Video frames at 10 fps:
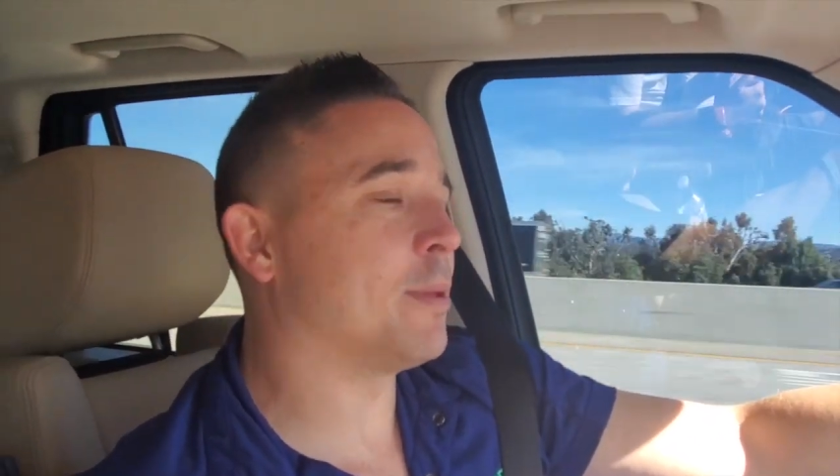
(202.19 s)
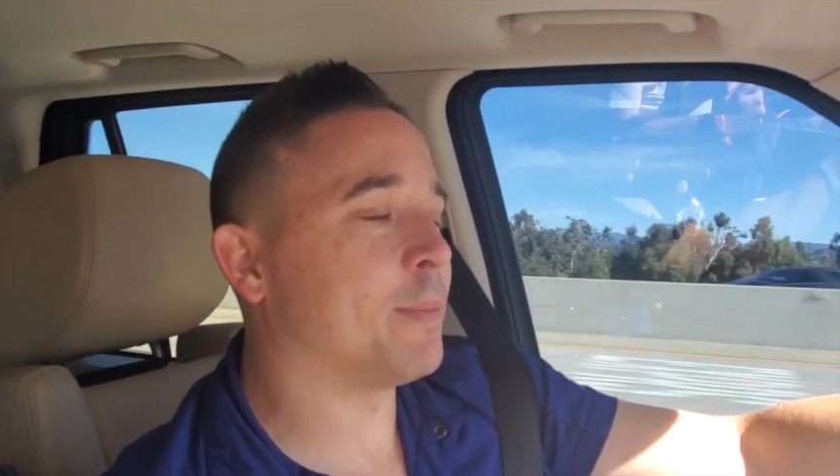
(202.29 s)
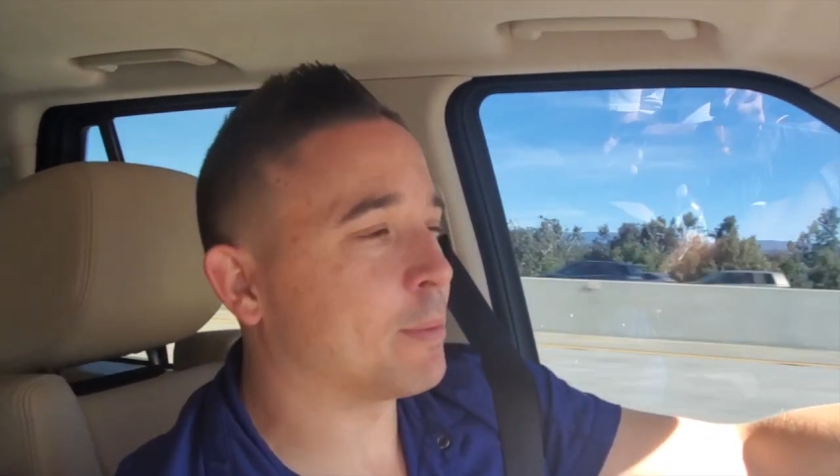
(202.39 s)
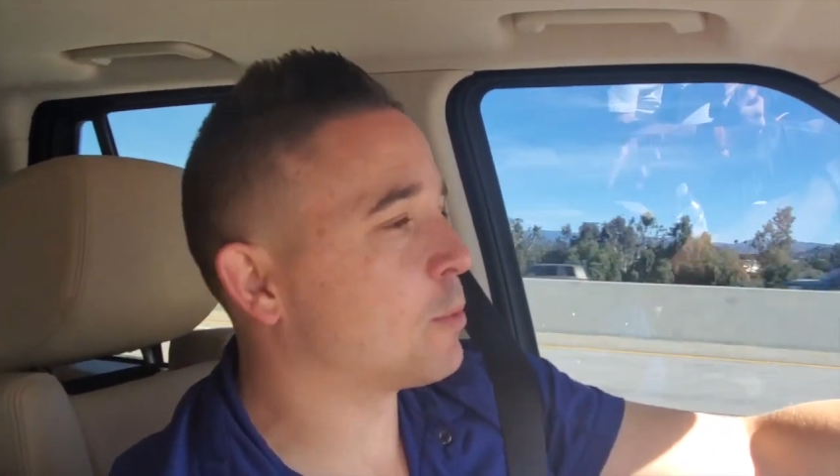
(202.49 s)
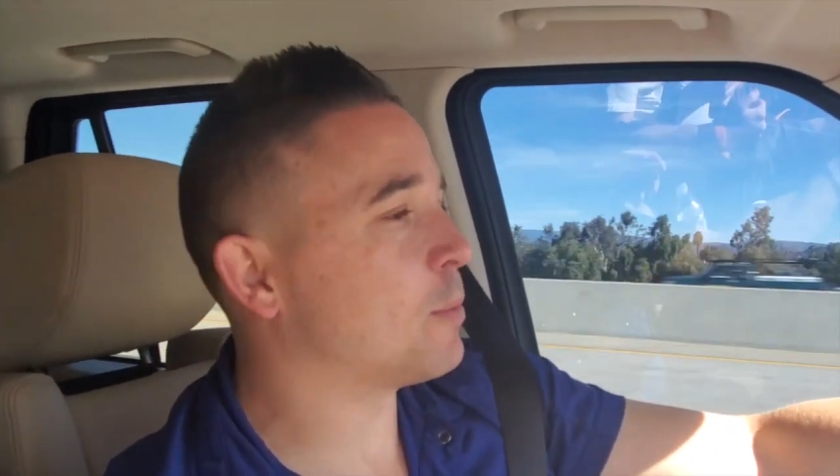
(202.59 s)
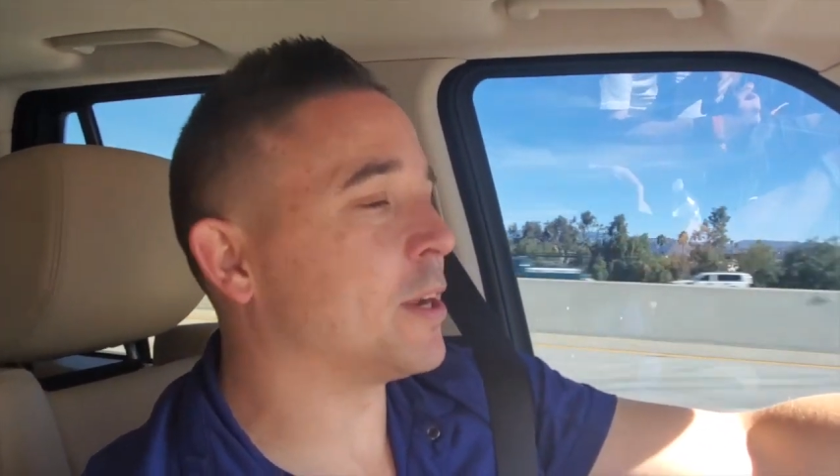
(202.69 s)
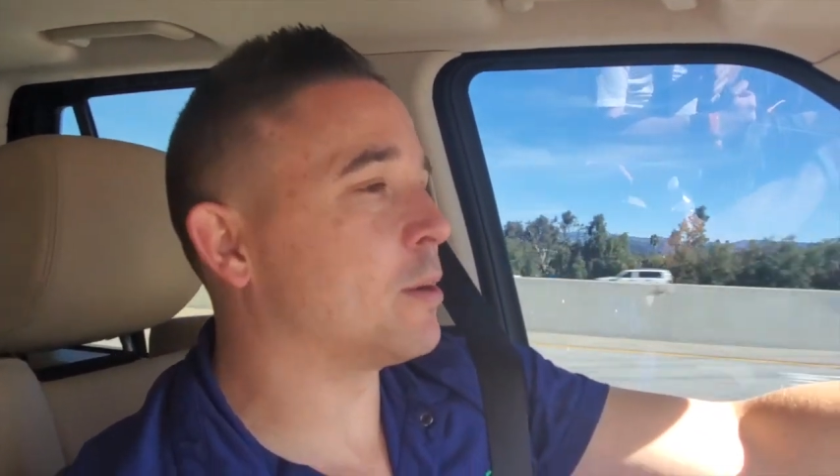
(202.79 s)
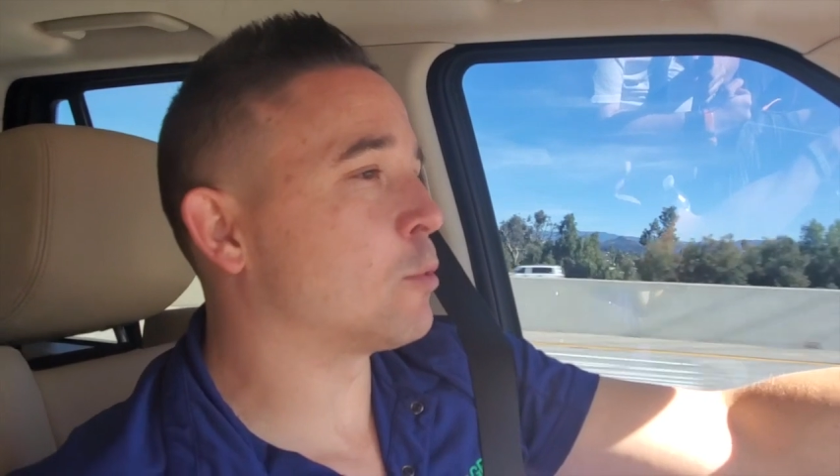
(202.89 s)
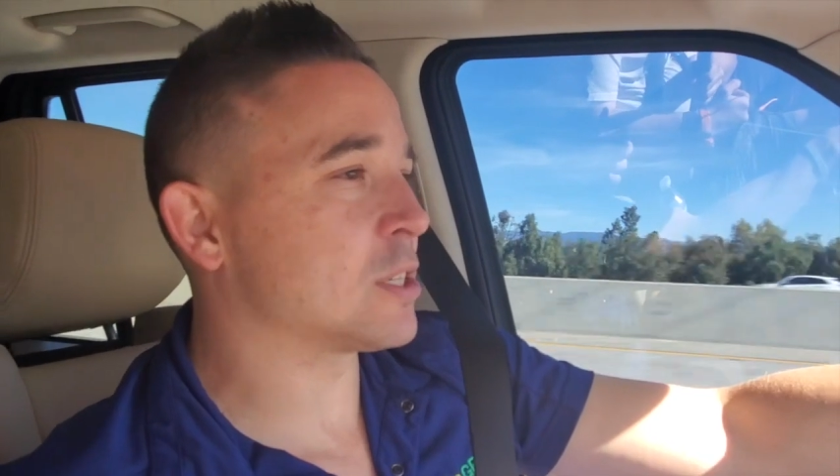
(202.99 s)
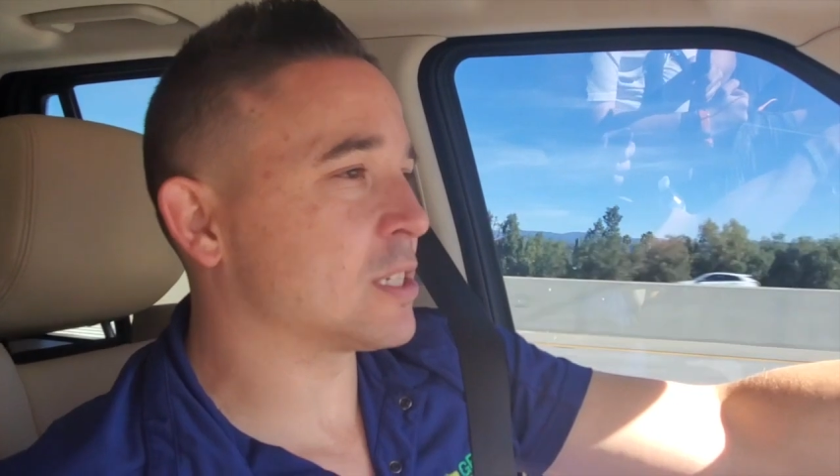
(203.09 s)
that make more money
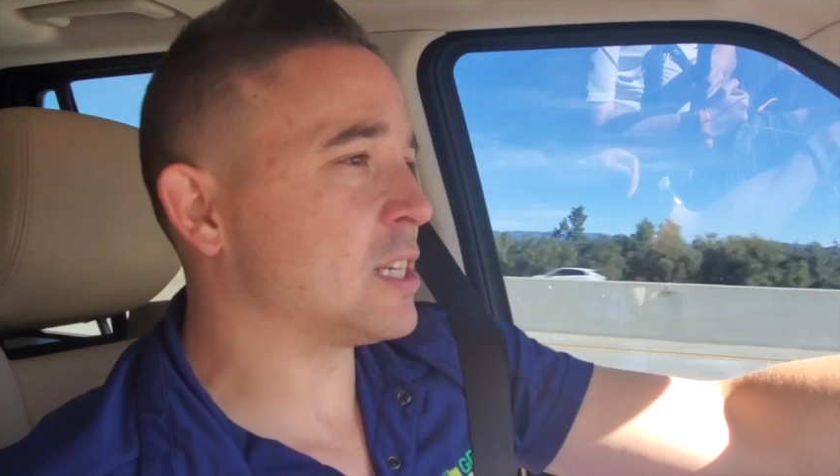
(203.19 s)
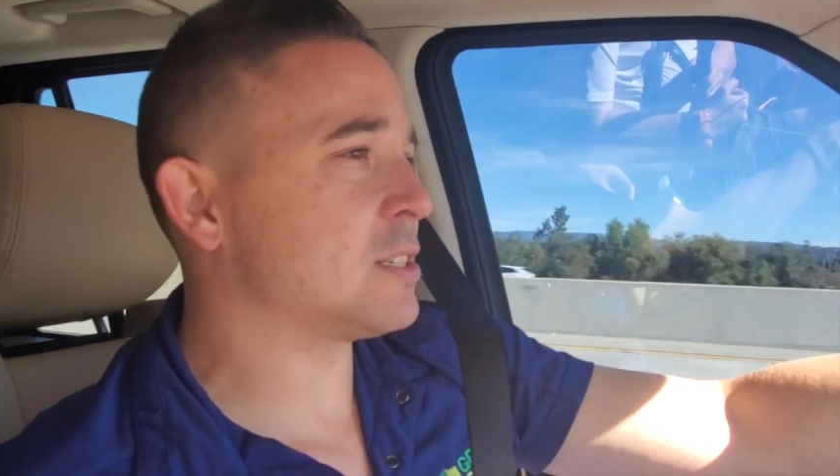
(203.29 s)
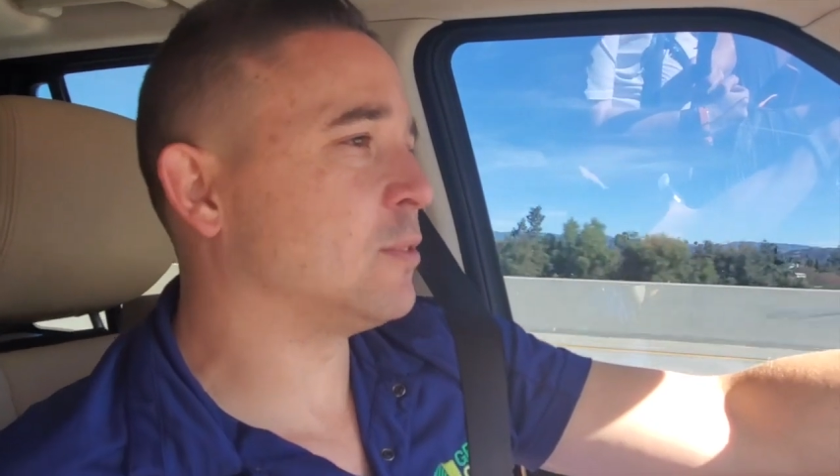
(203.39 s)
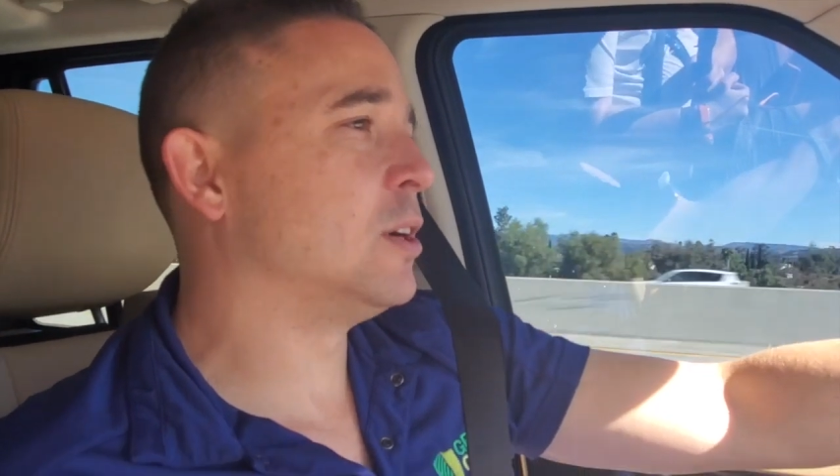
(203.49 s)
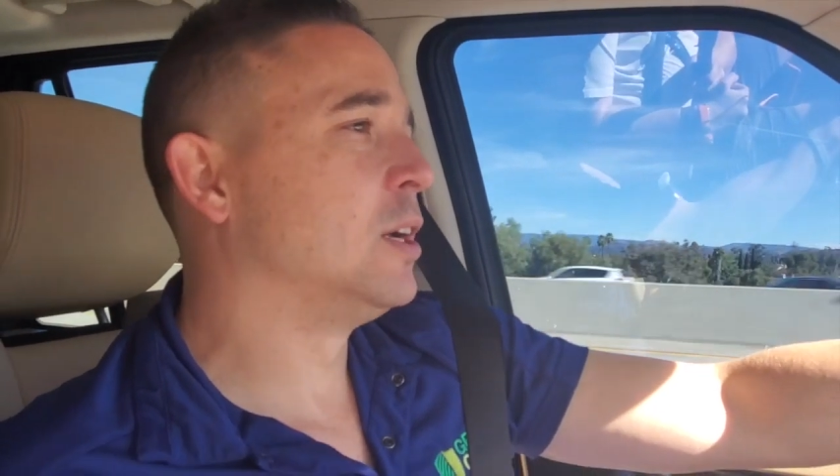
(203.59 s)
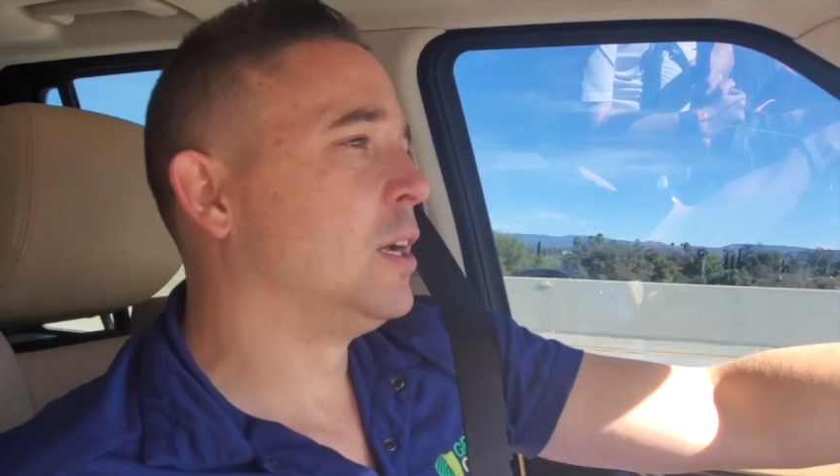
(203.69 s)
or more successful.